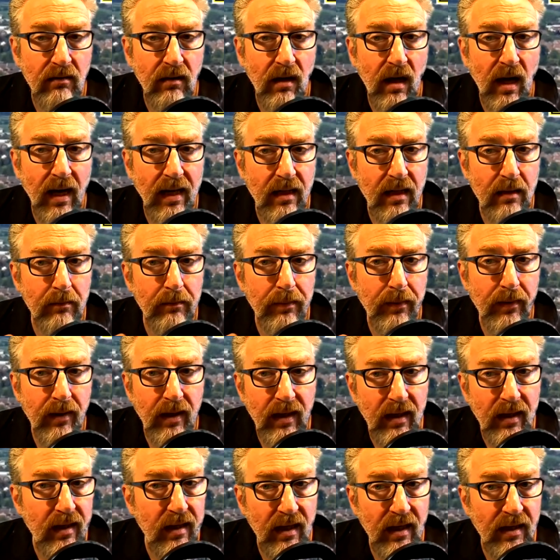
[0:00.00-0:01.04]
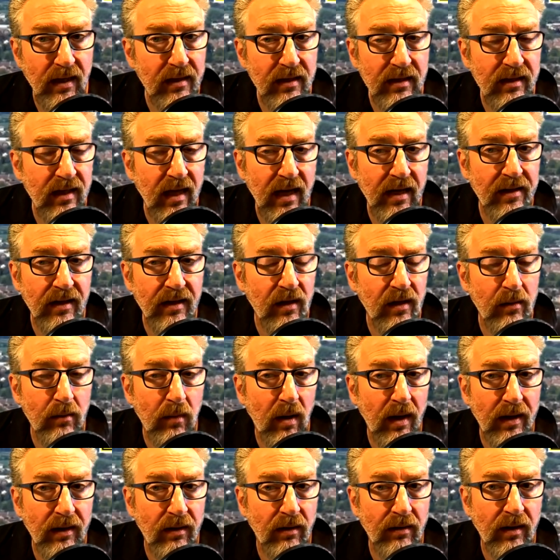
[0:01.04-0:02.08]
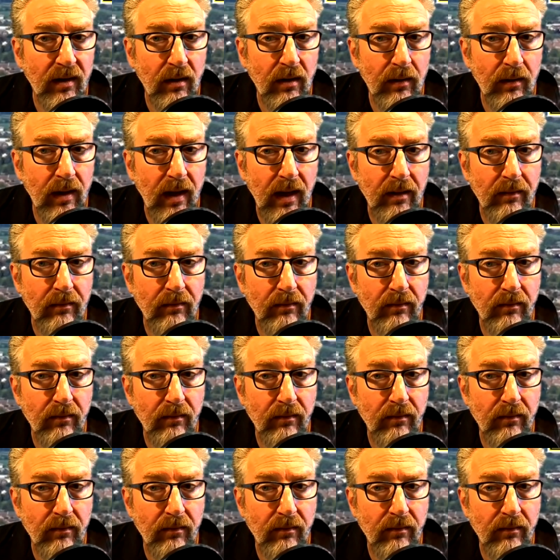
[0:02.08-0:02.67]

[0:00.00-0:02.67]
I completely understand that you might not know that.